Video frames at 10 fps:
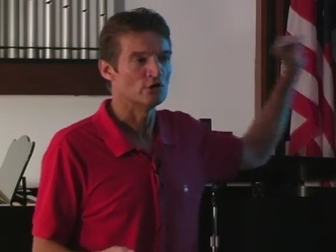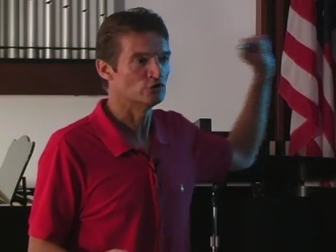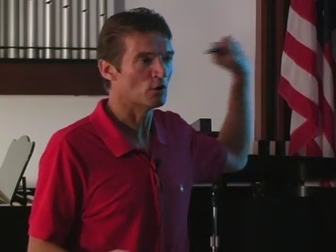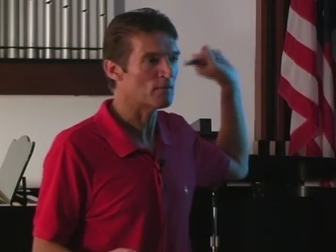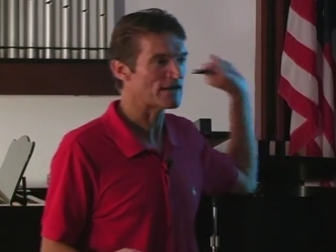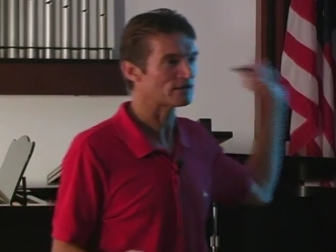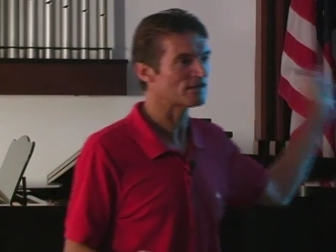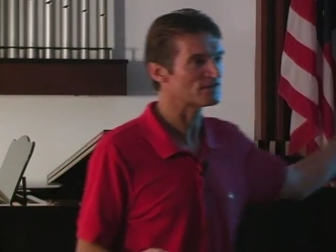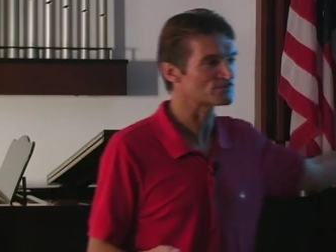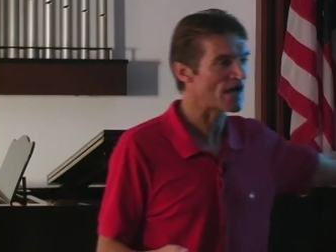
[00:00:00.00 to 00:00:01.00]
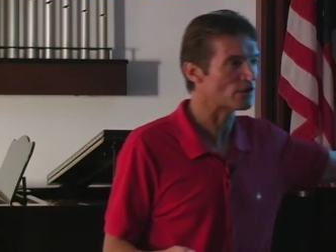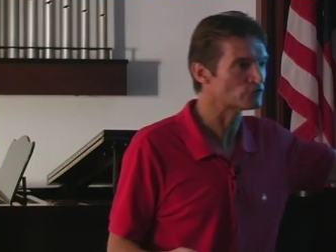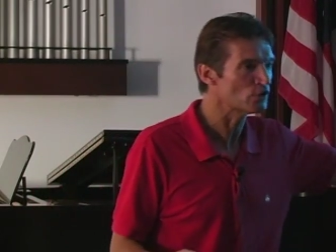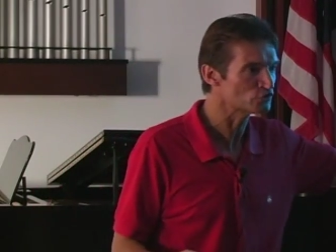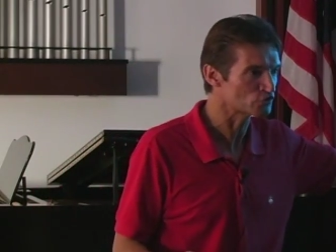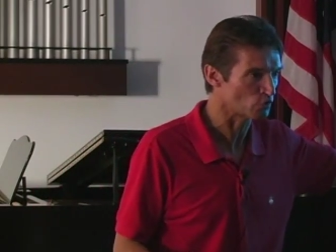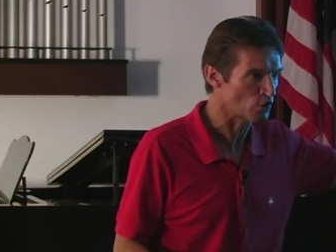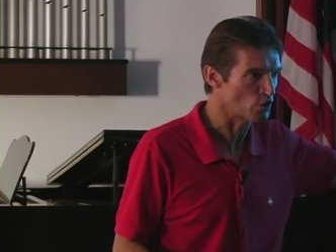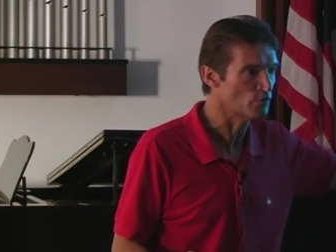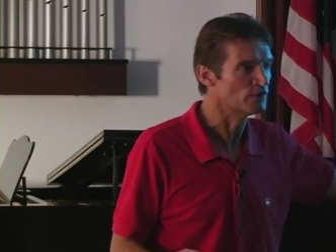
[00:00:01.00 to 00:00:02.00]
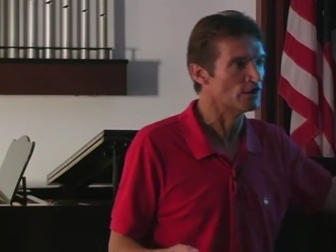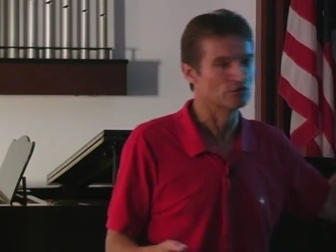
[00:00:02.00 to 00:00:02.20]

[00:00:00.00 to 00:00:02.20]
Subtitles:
you'll make less aldosterone,